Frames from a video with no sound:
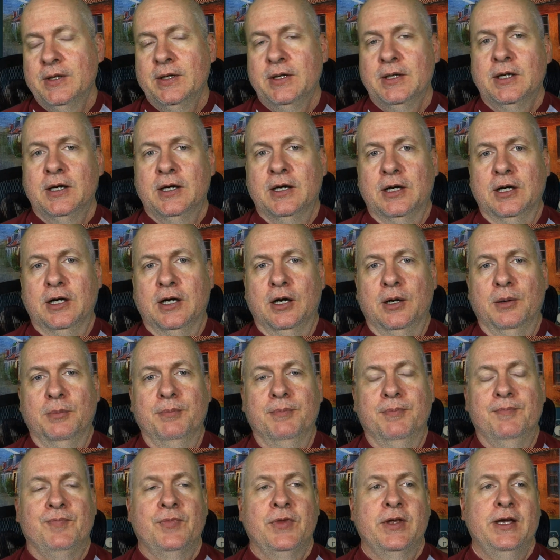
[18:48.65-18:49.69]

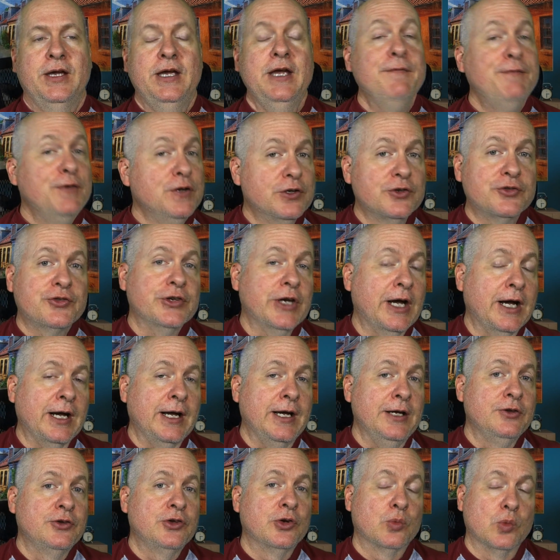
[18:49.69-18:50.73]
If you
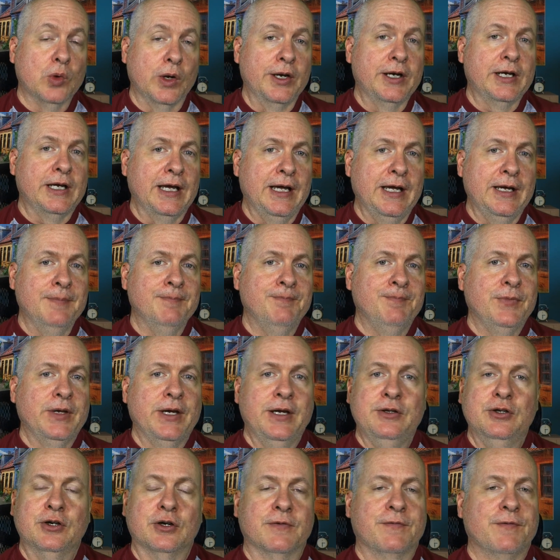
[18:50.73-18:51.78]
decide to run a game and
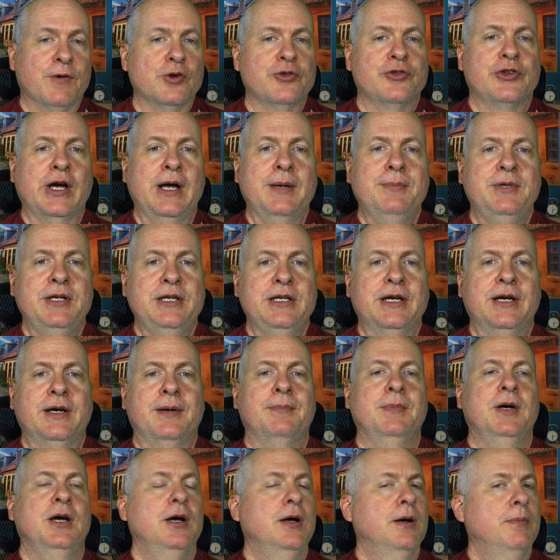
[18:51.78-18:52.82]
you're a first-time DM,
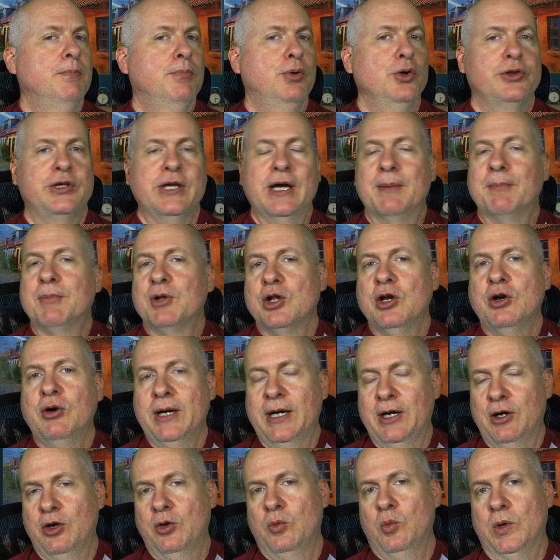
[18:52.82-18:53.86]
put down below
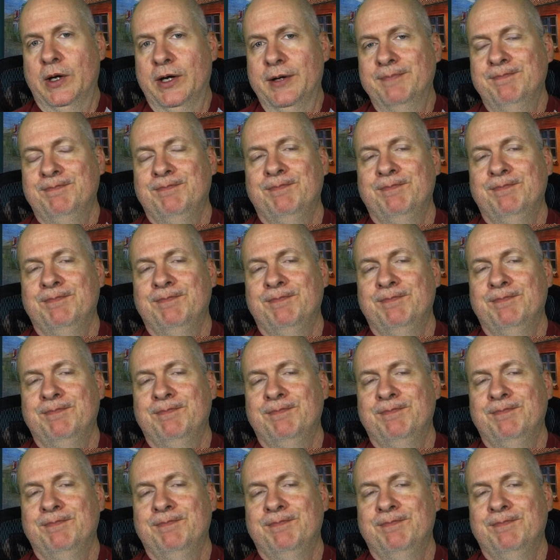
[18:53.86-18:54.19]
how it went.